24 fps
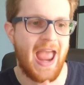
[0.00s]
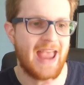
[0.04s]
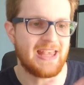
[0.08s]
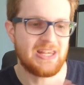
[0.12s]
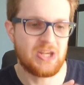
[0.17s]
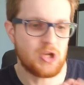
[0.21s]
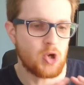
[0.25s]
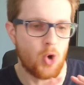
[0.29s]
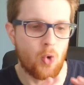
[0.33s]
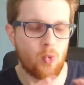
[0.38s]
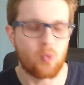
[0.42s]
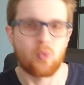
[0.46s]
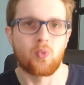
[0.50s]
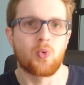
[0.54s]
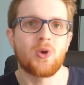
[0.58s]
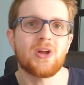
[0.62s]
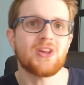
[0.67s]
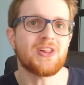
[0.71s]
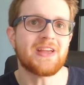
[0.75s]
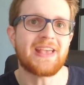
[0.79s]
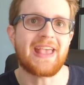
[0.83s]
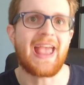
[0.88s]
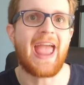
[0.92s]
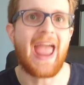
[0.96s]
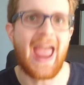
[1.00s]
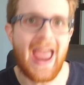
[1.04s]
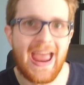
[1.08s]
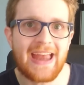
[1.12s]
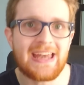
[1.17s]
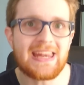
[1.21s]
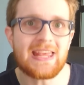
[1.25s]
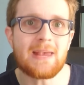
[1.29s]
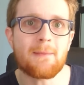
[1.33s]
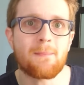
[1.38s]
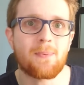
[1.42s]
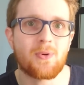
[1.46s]
you know, really
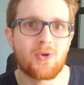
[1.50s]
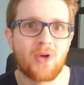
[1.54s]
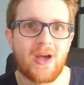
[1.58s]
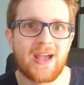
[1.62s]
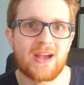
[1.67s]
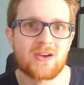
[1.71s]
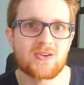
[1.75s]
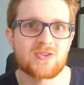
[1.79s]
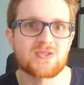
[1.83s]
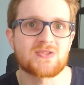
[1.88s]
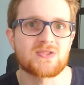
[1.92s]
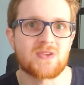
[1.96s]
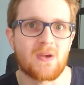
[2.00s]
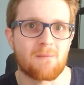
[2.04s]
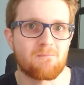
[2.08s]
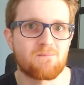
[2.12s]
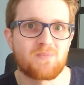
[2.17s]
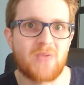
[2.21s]
any players